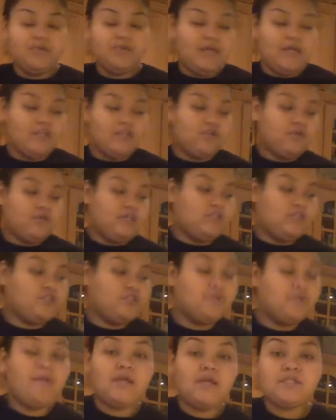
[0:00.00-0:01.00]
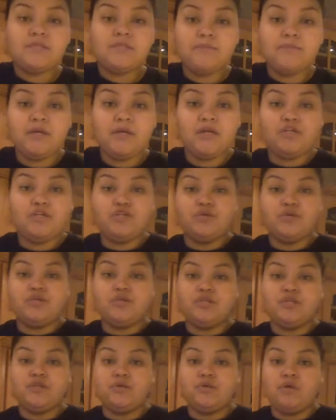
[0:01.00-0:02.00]
Like, you don't need to do Mexican blend. You can
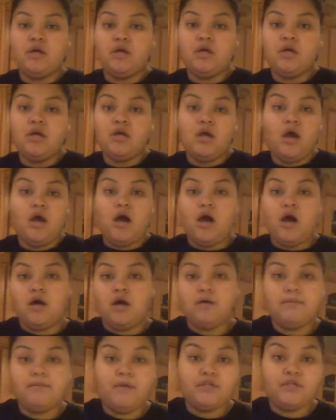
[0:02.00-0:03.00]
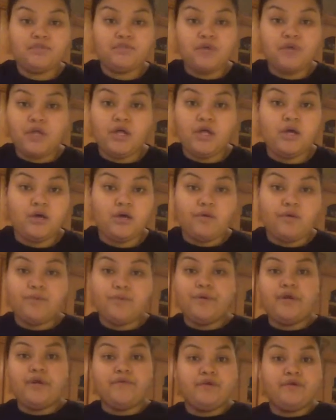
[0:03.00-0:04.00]
do mozzarella or
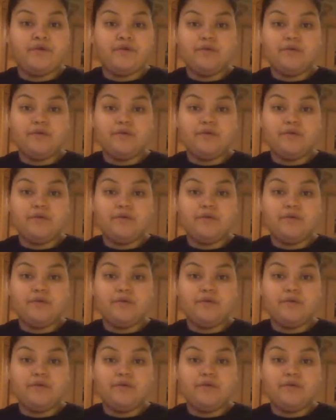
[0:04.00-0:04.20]
whatever.